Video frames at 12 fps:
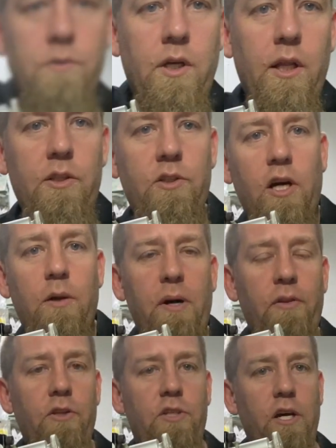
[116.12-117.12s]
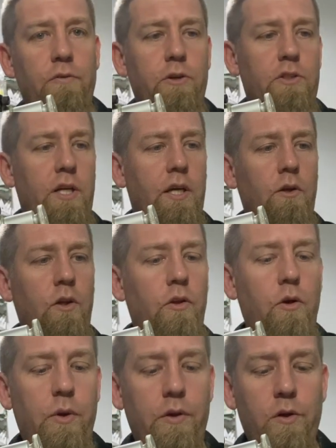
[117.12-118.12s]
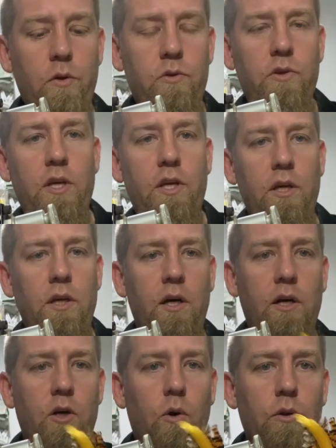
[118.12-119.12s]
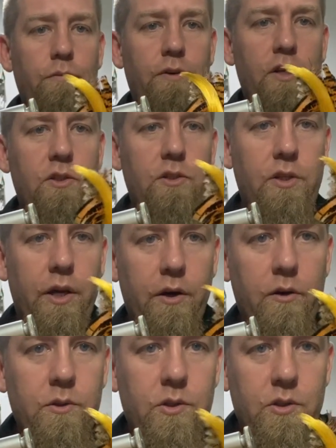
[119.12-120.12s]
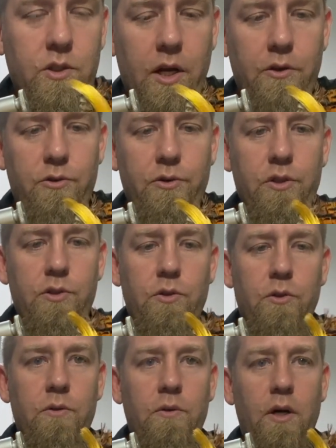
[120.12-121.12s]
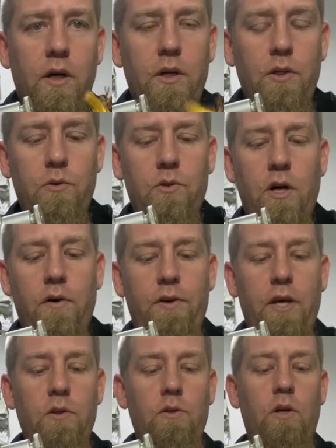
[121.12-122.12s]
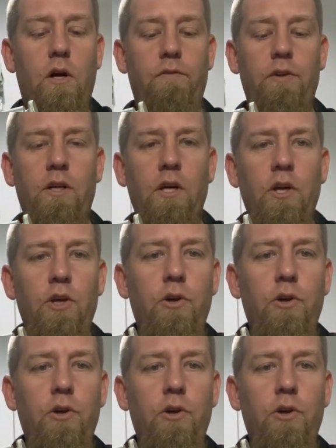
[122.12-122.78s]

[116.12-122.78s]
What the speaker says: Okay, let's talk about the tail for a second. Although we use the golden pheasant tail, which is kind of traditional, used often, I use it often. You